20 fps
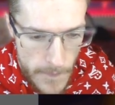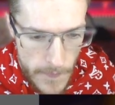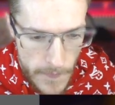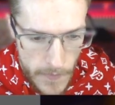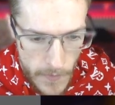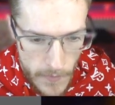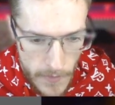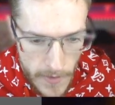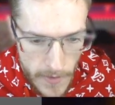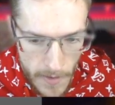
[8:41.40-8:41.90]

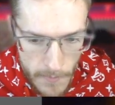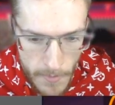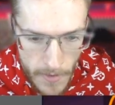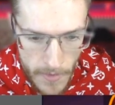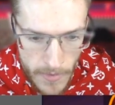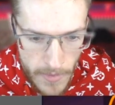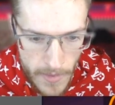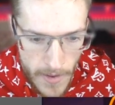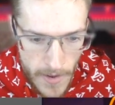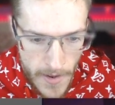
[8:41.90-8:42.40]
Don't care
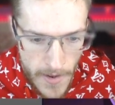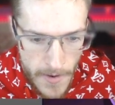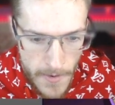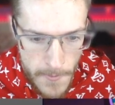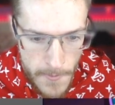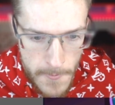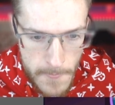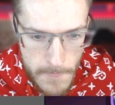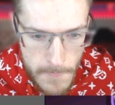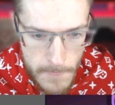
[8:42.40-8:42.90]
about
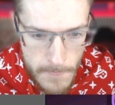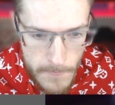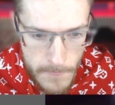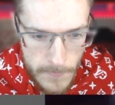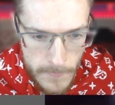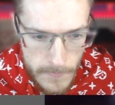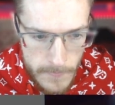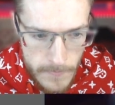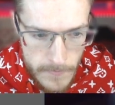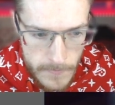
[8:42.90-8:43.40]
that.
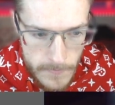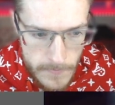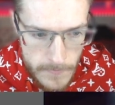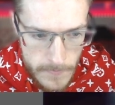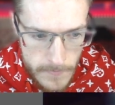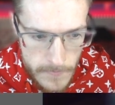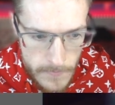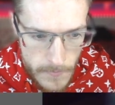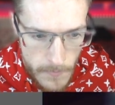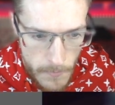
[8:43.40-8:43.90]

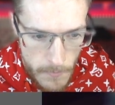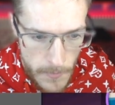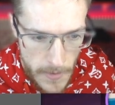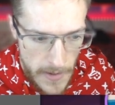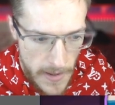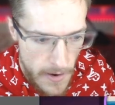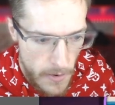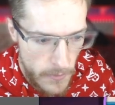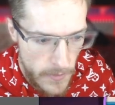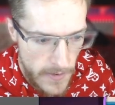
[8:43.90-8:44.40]

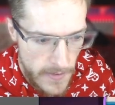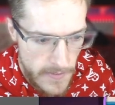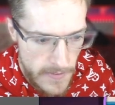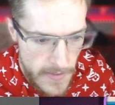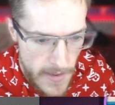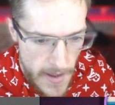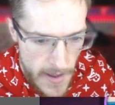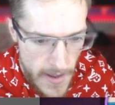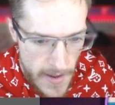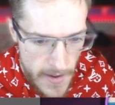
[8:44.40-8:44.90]
Miguel
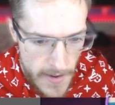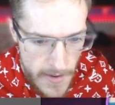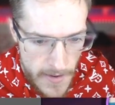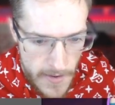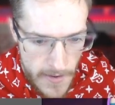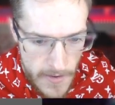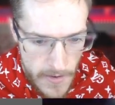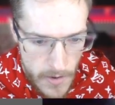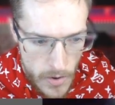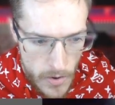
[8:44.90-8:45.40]
needs that.
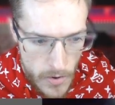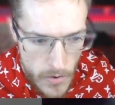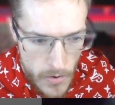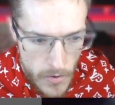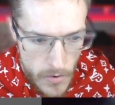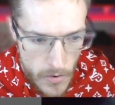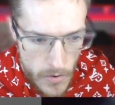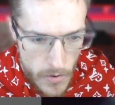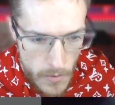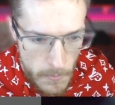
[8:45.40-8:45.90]

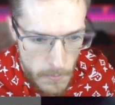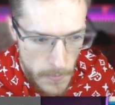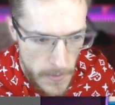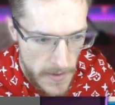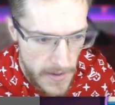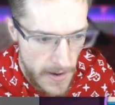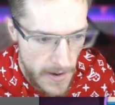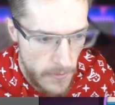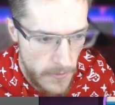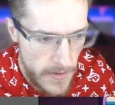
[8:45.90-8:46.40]

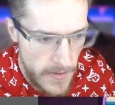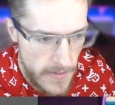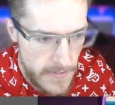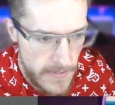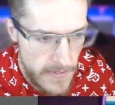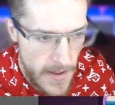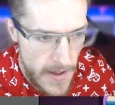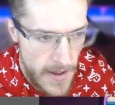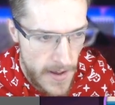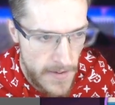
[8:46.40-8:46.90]
Miguel
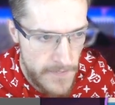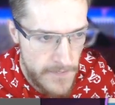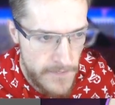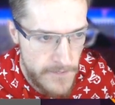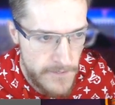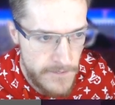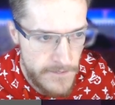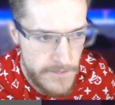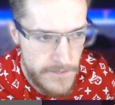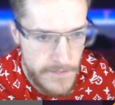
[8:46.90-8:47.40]
needs that.
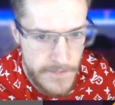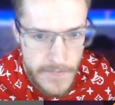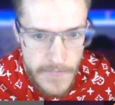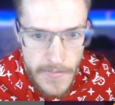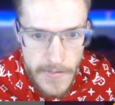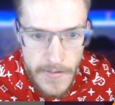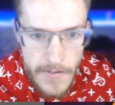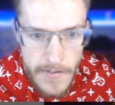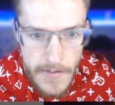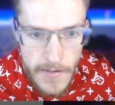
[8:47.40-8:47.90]

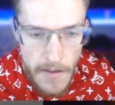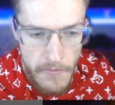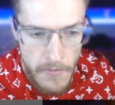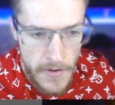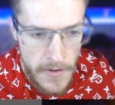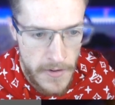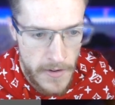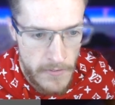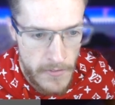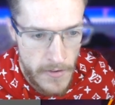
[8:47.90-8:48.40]

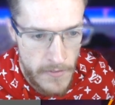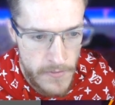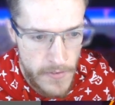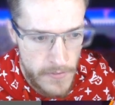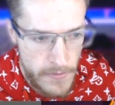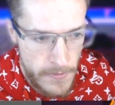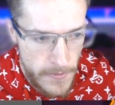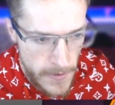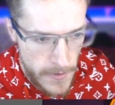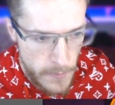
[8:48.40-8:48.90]
Lovely. Give it a
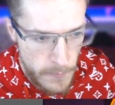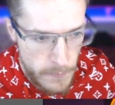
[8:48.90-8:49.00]
50.